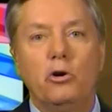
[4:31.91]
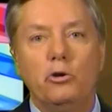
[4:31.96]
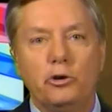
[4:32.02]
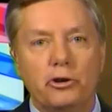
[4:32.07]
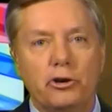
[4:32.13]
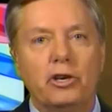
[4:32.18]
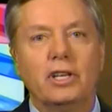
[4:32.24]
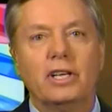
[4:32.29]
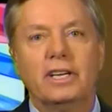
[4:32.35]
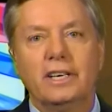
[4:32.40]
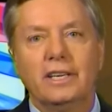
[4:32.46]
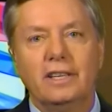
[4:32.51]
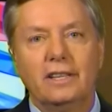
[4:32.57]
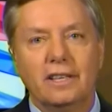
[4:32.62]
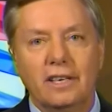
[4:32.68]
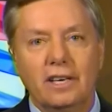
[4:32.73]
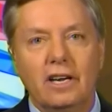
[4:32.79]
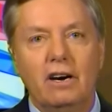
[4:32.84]
no drilling
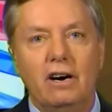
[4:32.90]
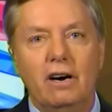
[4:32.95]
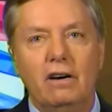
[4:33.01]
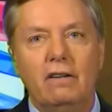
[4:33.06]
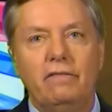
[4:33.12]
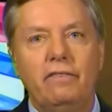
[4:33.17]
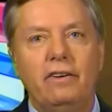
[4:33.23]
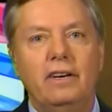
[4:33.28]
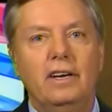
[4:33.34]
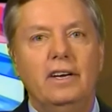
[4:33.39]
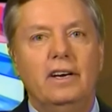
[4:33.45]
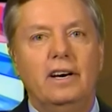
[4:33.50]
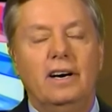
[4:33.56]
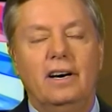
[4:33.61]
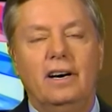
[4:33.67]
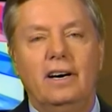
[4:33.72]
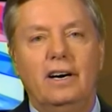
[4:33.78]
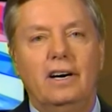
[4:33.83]
in the Gulf.
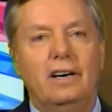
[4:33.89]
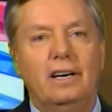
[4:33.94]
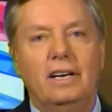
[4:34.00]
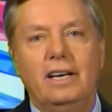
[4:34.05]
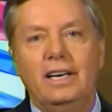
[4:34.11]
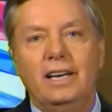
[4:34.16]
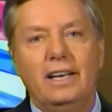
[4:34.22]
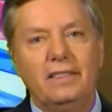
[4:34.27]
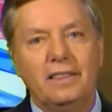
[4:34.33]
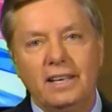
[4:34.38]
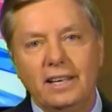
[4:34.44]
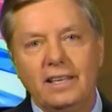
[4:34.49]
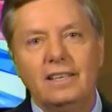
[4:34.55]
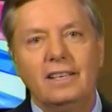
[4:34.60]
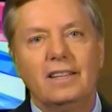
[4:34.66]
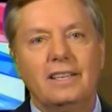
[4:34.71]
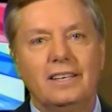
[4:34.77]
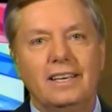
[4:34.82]
Uh, at the
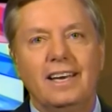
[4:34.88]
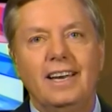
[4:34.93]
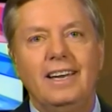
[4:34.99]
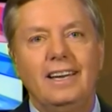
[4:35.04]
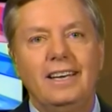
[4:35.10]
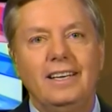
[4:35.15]
end of the